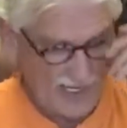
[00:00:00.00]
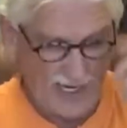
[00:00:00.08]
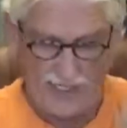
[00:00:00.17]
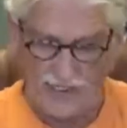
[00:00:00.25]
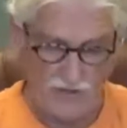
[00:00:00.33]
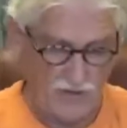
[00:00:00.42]

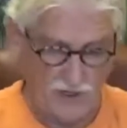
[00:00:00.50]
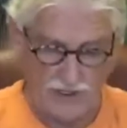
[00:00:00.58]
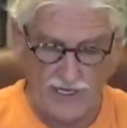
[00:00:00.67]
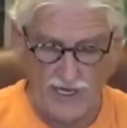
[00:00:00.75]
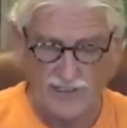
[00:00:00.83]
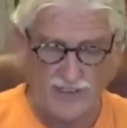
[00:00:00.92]
And
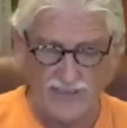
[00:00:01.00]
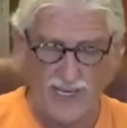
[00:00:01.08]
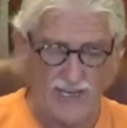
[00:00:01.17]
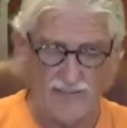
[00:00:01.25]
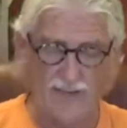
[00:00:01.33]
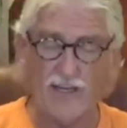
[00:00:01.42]
in cases
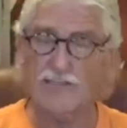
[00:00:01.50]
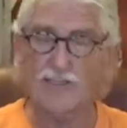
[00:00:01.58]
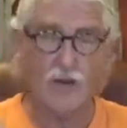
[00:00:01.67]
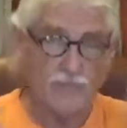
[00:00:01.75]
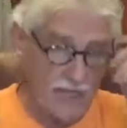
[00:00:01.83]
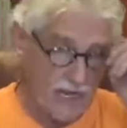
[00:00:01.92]
like this,
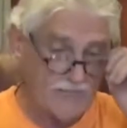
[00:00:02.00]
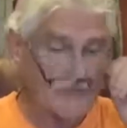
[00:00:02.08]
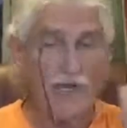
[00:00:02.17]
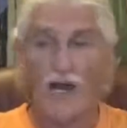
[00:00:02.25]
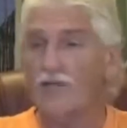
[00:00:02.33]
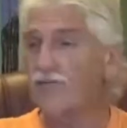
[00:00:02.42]

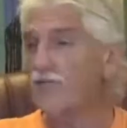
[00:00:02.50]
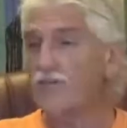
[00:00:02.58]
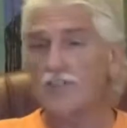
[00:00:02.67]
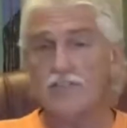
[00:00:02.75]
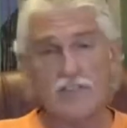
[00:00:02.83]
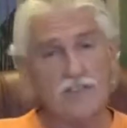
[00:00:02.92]
sometimes you have to
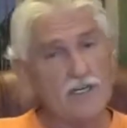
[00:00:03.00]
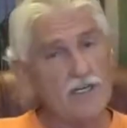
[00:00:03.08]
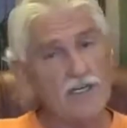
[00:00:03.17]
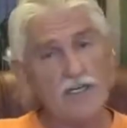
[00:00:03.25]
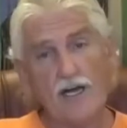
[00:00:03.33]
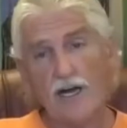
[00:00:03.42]
visit the
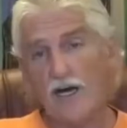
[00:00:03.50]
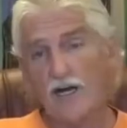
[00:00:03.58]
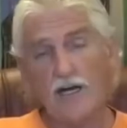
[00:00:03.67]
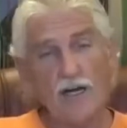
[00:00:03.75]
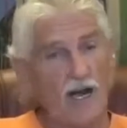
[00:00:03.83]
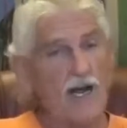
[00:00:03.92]
ER.